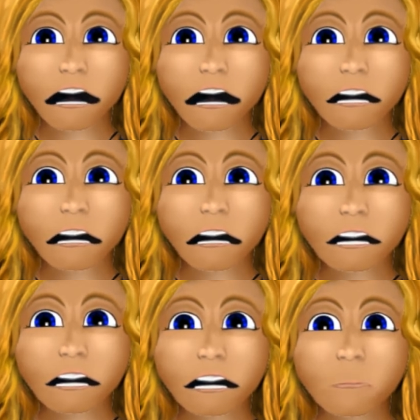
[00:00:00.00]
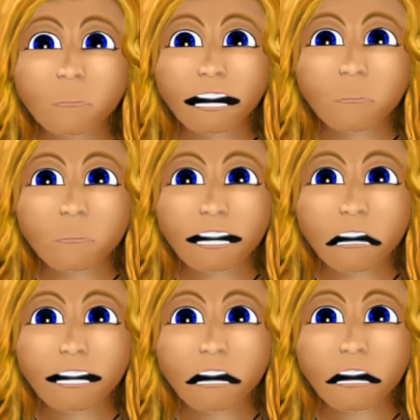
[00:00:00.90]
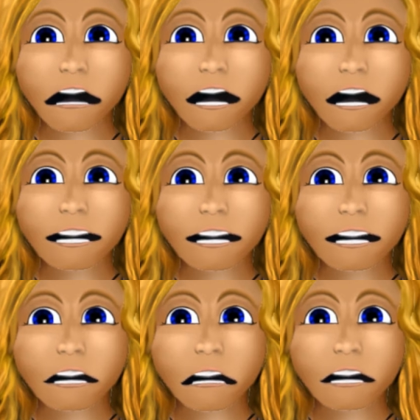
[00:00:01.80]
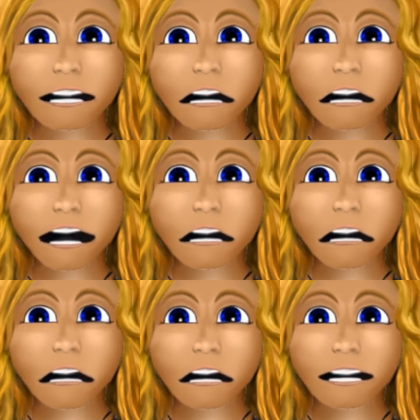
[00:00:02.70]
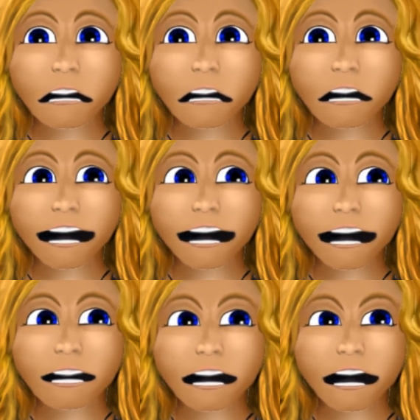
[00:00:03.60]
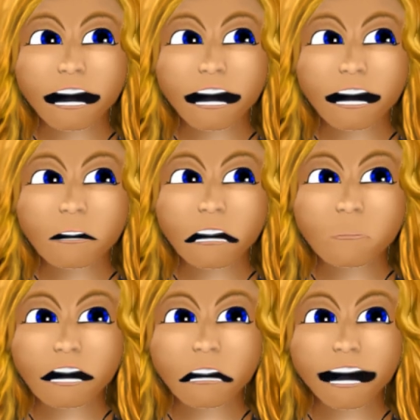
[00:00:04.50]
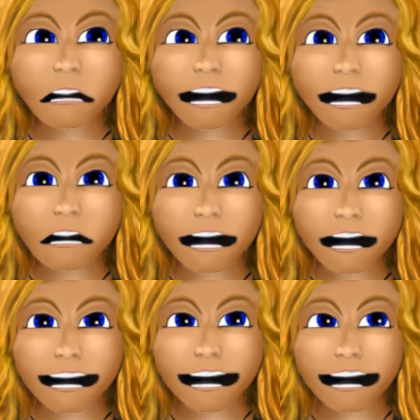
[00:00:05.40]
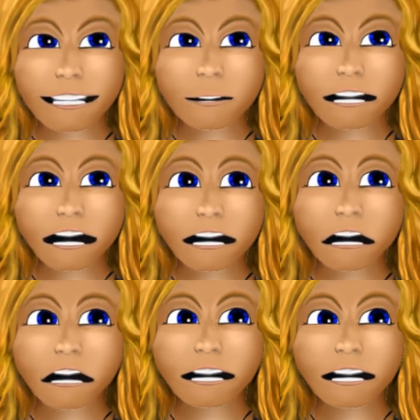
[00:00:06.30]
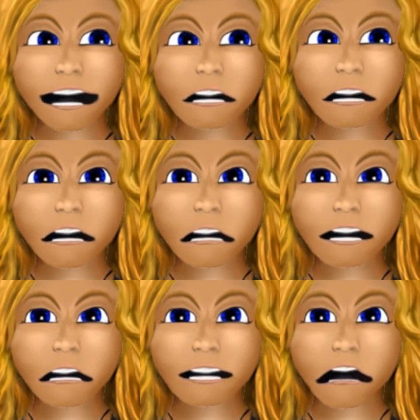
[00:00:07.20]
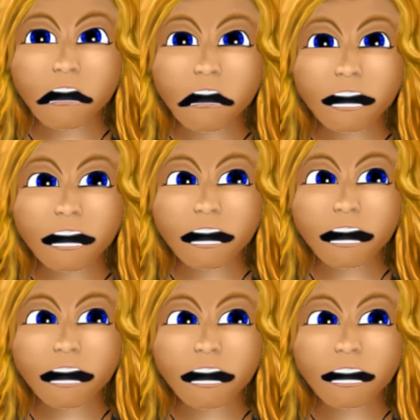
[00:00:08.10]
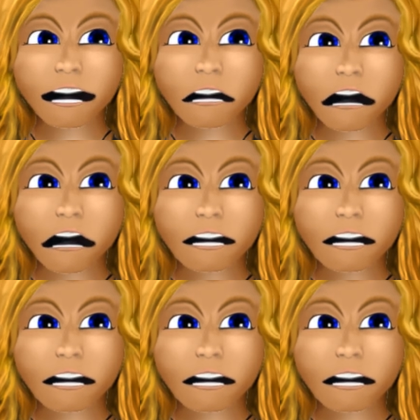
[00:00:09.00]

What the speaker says: which is really weird and wrong unless it's Minnie Mouse, which would be kind of kinky, but they're not saying Minnie Mouse. So,